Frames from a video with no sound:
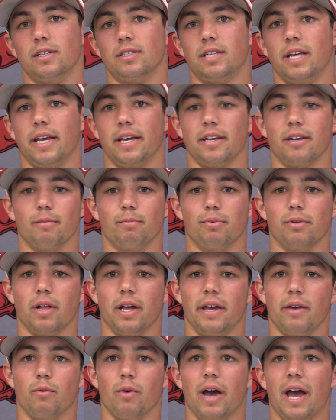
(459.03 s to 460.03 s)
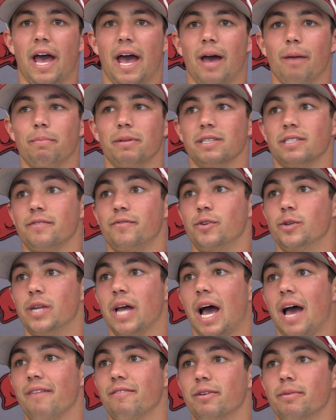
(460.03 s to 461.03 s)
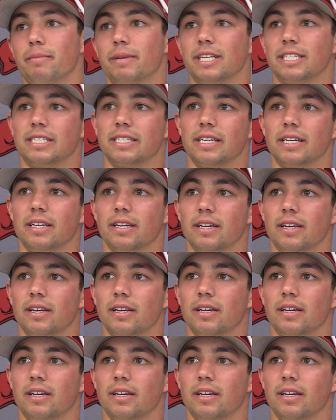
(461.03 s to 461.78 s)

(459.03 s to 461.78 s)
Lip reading: take into play what happens if you dive and miss it